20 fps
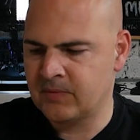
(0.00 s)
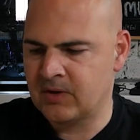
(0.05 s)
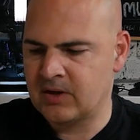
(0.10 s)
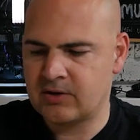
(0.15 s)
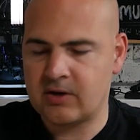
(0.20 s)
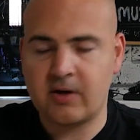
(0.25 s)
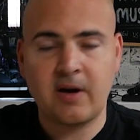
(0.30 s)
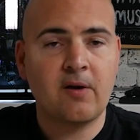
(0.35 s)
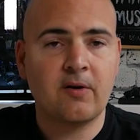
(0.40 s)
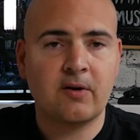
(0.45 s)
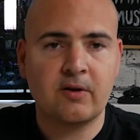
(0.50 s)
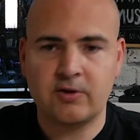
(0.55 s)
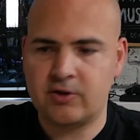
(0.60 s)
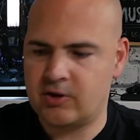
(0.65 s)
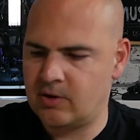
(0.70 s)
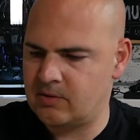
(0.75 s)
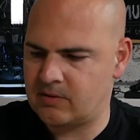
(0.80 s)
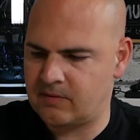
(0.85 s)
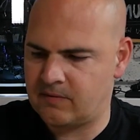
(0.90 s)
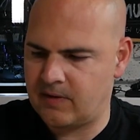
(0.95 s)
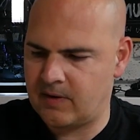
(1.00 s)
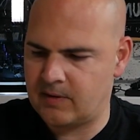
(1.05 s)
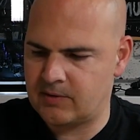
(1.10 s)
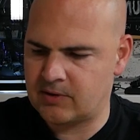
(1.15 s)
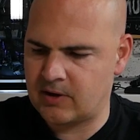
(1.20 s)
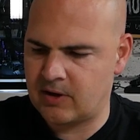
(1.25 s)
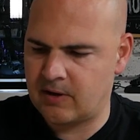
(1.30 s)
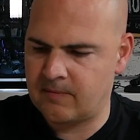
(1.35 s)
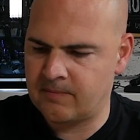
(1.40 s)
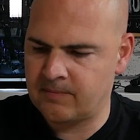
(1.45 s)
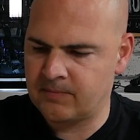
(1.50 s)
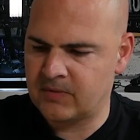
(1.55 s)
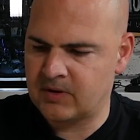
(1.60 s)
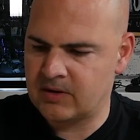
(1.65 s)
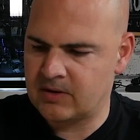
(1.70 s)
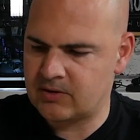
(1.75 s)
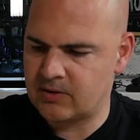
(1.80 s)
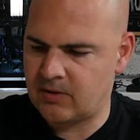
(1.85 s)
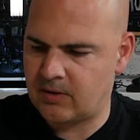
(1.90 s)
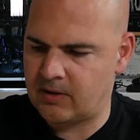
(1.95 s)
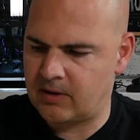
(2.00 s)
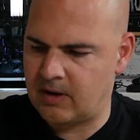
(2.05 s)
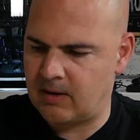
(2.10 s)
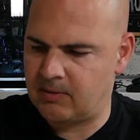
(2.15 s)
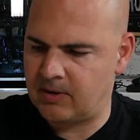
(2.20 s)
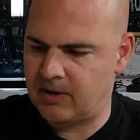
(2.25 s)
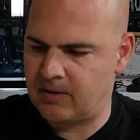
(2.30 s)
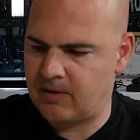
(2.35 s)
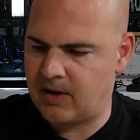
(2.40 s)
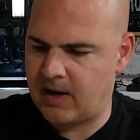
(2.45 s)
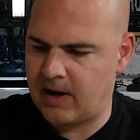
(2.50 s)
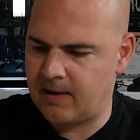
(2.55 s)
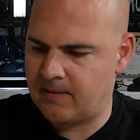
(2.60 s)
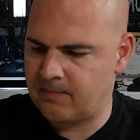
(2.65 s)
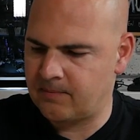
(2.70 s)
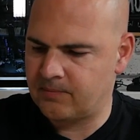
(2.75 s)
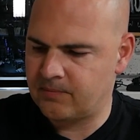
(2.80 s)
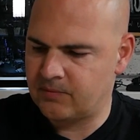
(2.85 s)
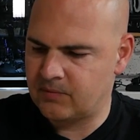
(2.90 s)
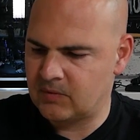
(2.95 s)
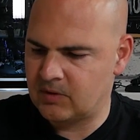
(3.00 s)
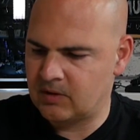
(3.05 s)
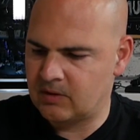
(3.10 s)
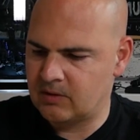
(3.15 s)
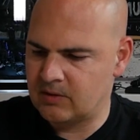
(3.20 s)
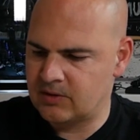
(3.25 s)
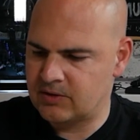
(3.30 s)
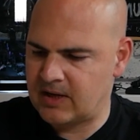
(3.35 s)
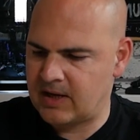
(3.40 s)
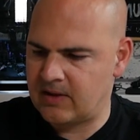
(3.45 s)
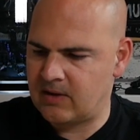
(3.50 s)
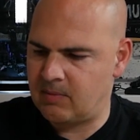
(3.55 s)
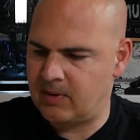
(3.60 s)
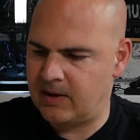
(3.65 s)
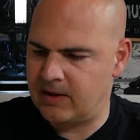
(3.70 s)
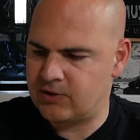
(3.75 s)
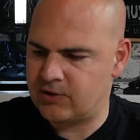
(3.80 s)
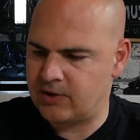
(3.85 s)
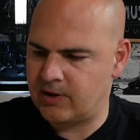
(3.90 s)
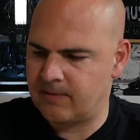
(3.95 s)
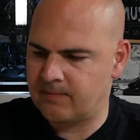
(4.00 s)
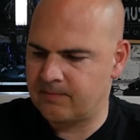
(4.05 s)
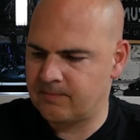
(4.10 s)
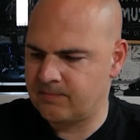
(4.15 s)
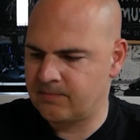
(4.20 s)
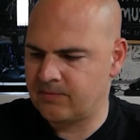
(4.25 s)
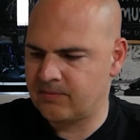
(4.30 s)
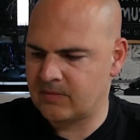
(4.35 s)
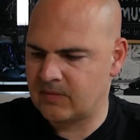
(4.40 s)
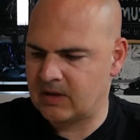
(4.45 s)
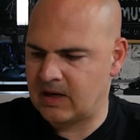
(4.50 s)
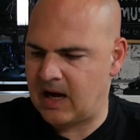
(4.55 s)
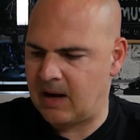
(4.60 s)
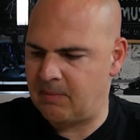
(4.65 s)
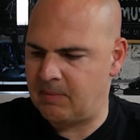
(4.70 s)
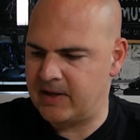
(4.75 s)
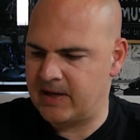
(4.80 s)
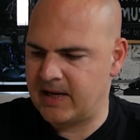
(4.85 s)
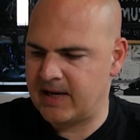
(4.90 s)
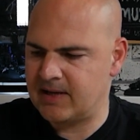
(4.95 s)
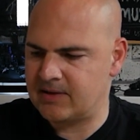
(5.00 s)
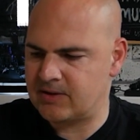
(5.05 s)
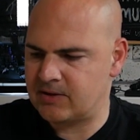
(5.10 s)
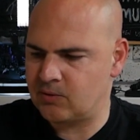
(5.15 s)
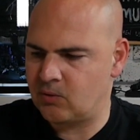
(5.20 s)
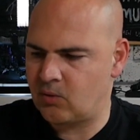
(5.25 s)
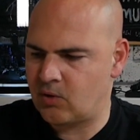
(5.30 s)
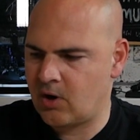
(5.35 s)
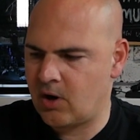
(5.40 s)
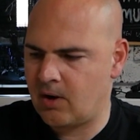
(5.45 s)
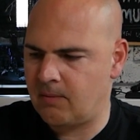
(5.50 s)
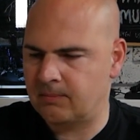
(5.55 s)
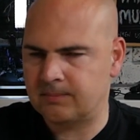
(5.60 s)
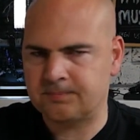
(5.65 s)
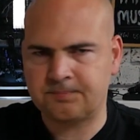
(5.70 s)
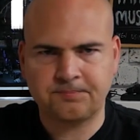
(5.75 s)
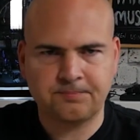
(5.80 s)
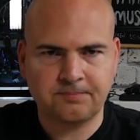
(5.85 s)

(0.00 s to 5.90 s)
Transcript: So now I can choose a photo, so I can upload that, send the picture, happy days, it's all gone.